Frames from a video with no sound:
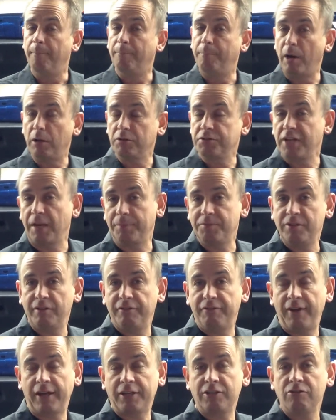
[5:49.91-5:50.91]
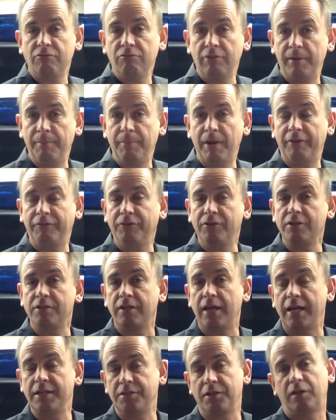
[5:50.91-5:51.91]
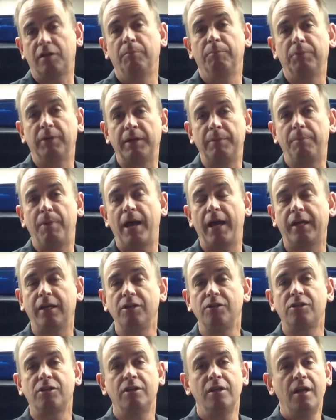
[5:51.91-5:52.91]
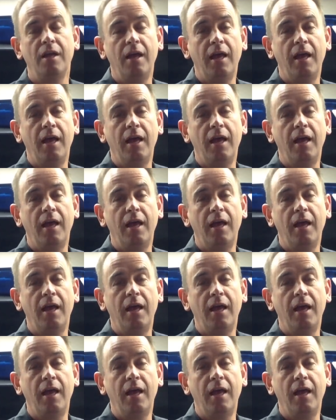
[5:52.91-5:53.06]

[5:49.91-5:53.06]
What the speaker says: bolts up to the factory rear mufflers as a complete package.